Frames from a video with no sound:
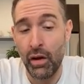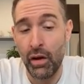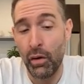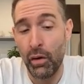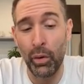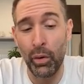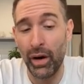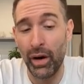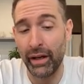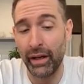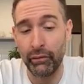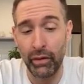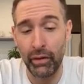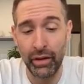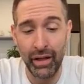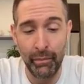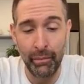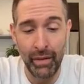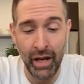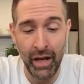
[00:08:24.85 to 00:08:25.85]
Or I can
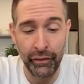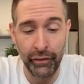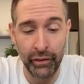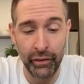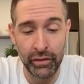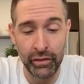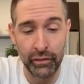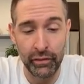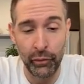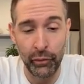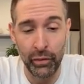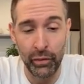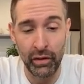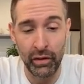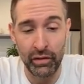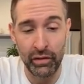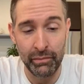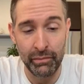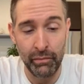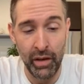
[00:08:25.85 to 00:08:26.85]
run that math for you. So
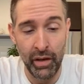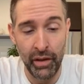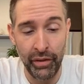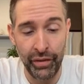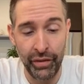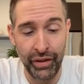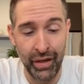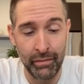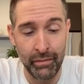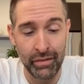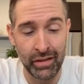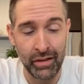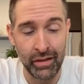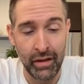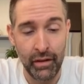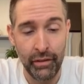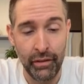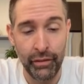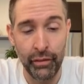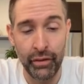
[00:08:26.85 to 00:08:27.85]
$400 a month times
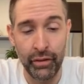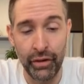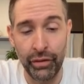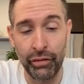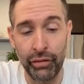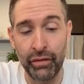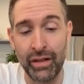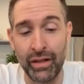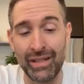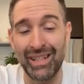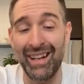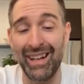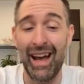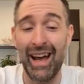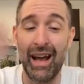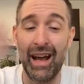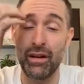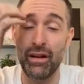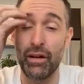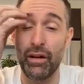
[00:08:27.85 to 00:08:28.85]
33 is going to
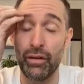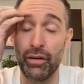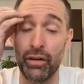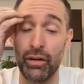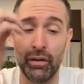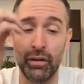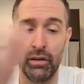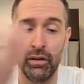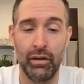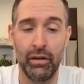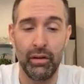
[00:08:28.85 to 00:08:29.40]
add another.